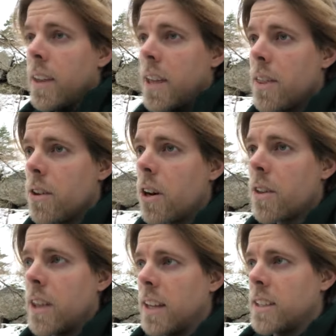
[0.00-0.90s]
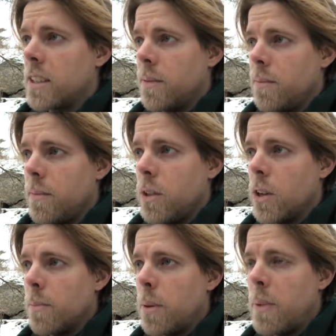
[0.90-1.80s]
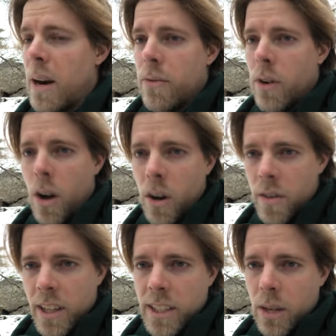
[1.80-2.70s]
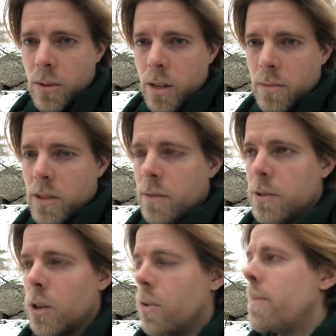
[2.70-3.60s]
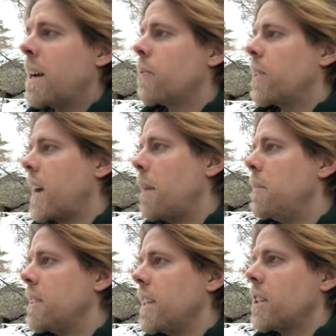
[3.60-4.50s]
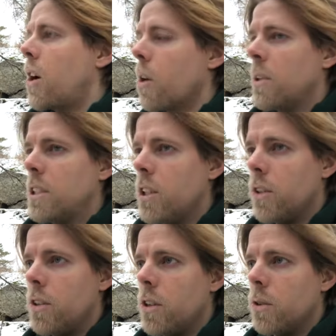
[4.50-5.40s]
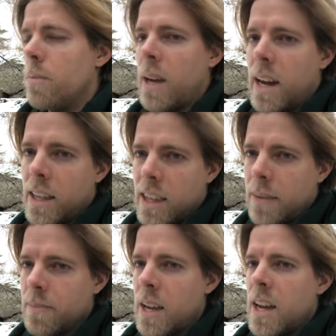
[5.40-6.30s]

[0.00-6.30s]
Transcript: Then there are things you can prepare for all of these outcomes. So no matter what happens, it's always good to be healthy.